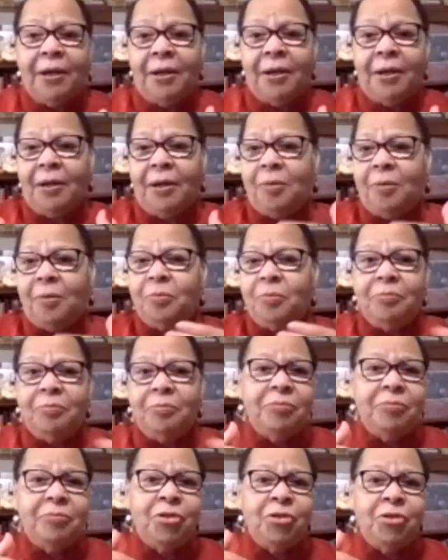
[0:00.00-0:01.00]

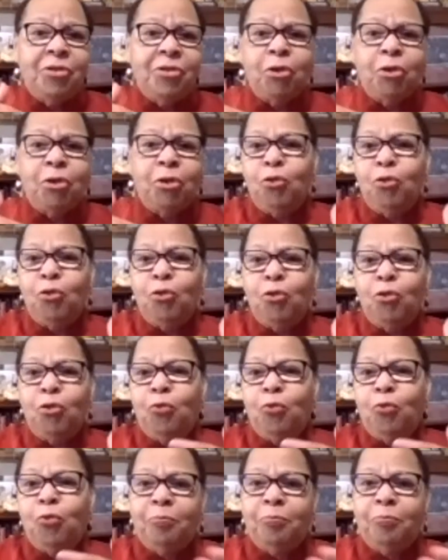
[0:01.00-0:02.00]
Zoom
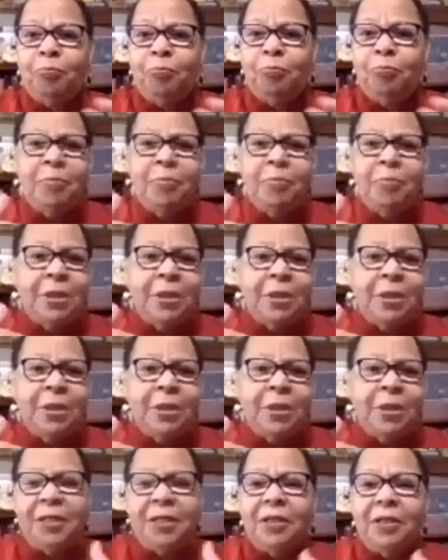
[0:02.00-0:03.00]
chats
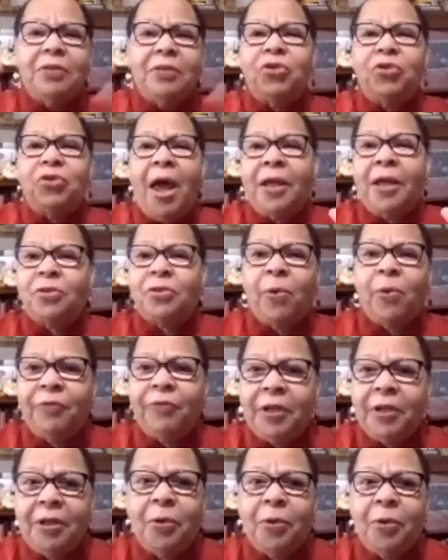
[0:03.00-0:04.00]
or
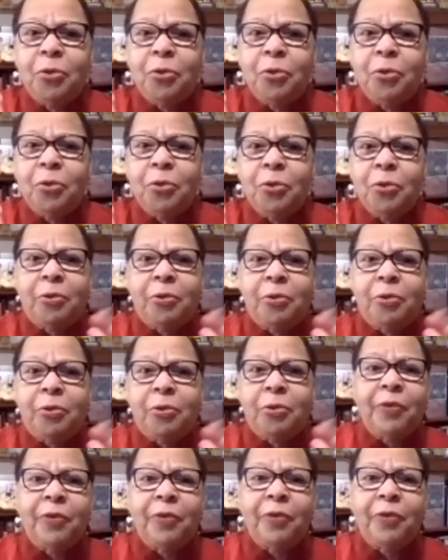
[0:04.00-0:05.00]
videos or film,
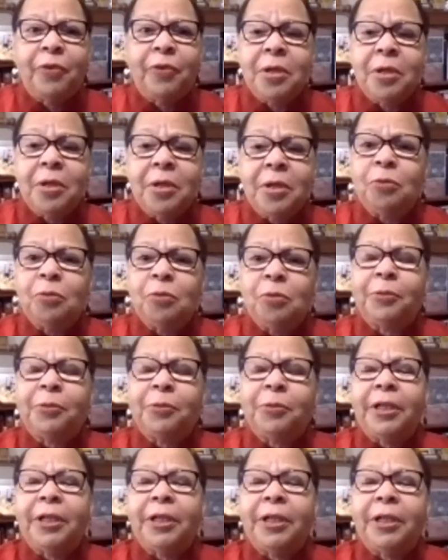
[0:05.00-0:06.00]
and I find myself
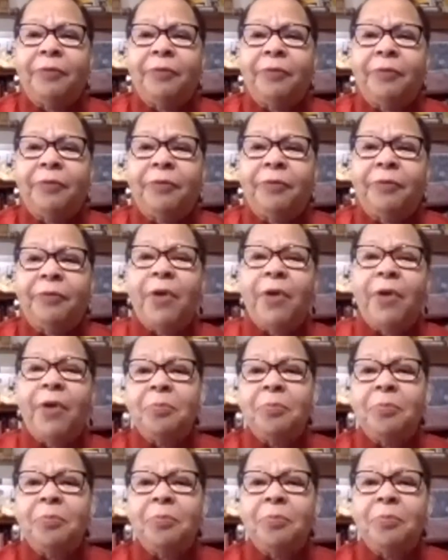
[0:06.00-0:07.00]
these days
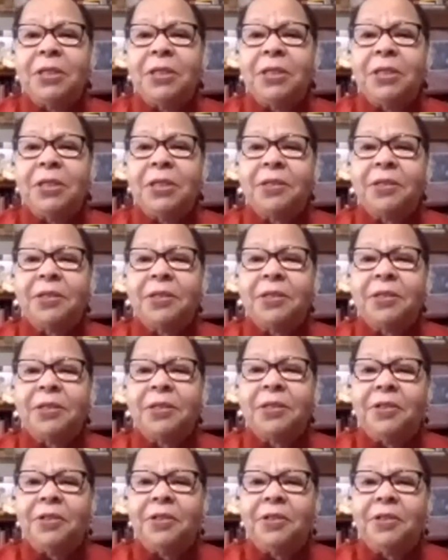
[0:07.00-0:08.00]
doing
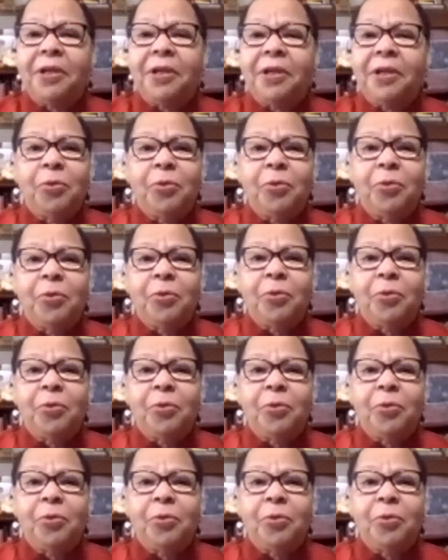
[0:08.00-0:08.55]
podcasts,